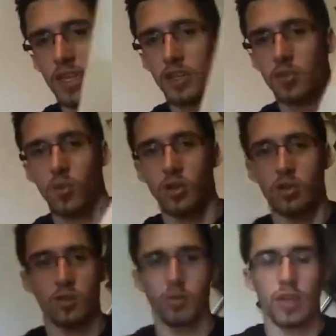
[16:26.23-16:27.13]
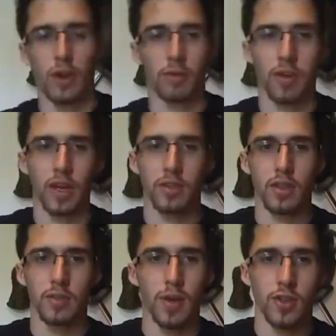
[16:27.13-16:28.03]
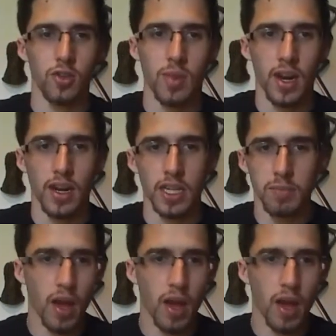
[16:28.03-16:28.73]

they just want to sacrifice as much humanity as